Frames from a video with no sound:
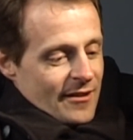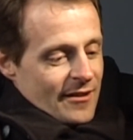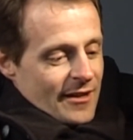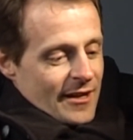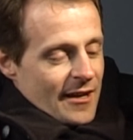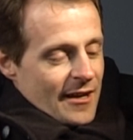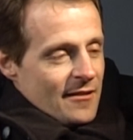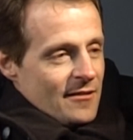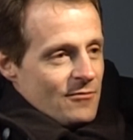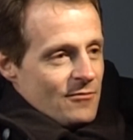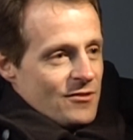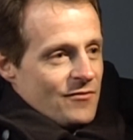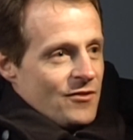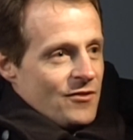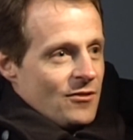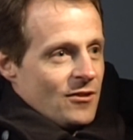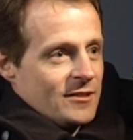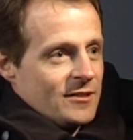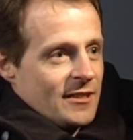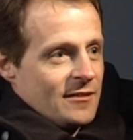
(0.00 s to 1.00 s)
And there was a few
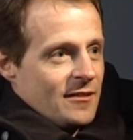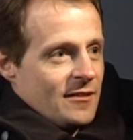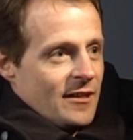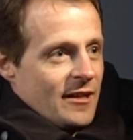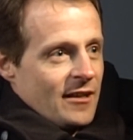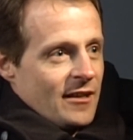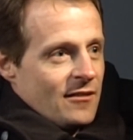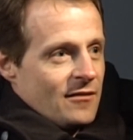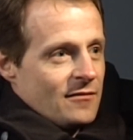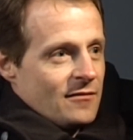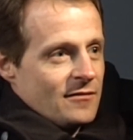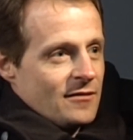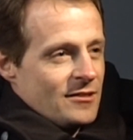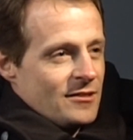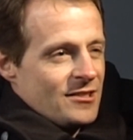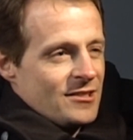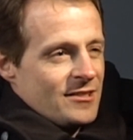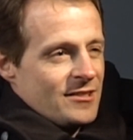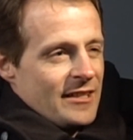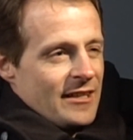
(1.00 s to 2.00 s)
like that today.
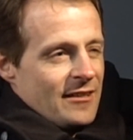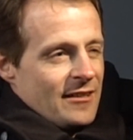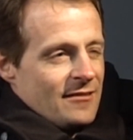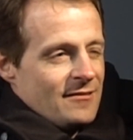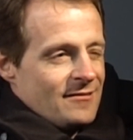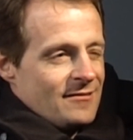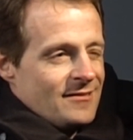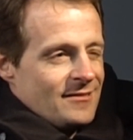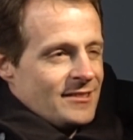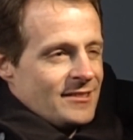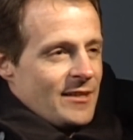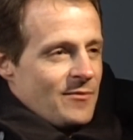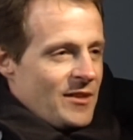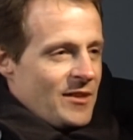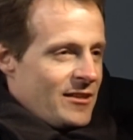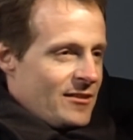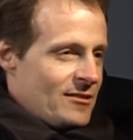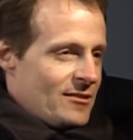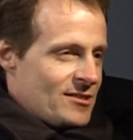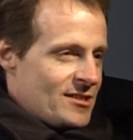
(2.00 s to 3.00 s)
Just thinking
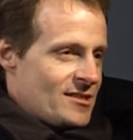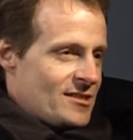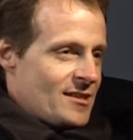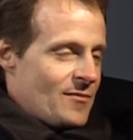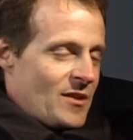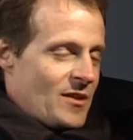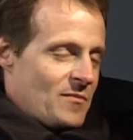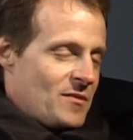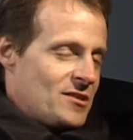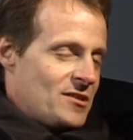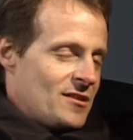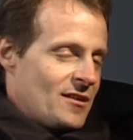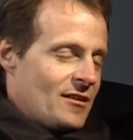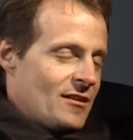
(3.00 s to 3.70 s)
there's just something missing.